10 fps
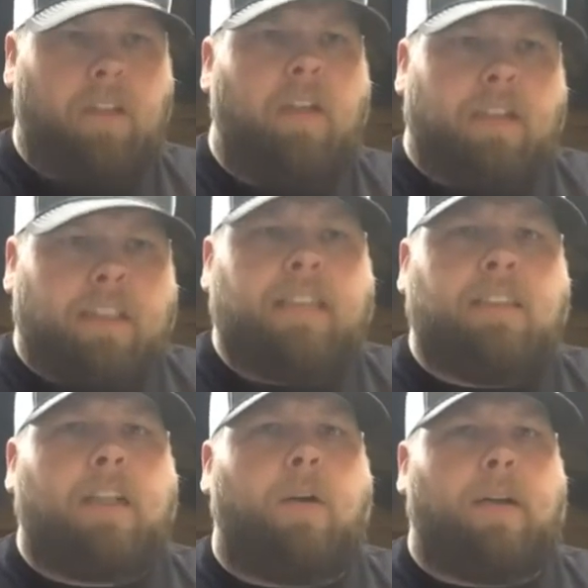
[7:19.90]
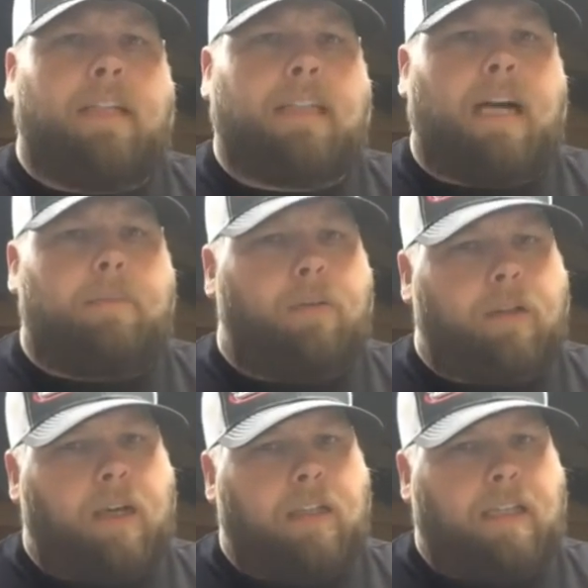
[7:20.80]
change the toe on that tire, pull the
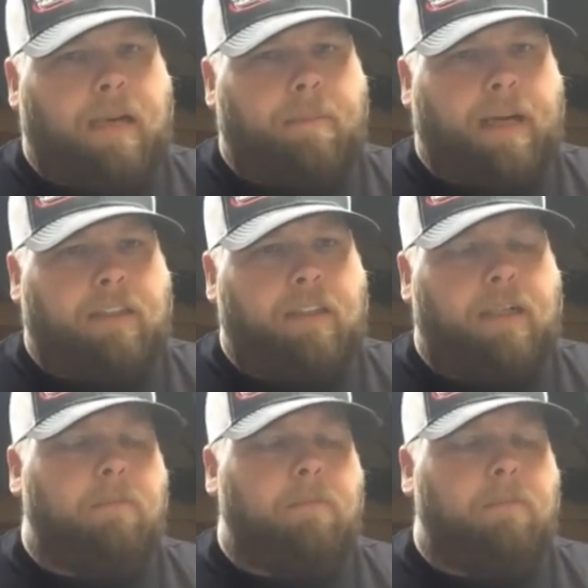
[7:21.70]
contact patch up.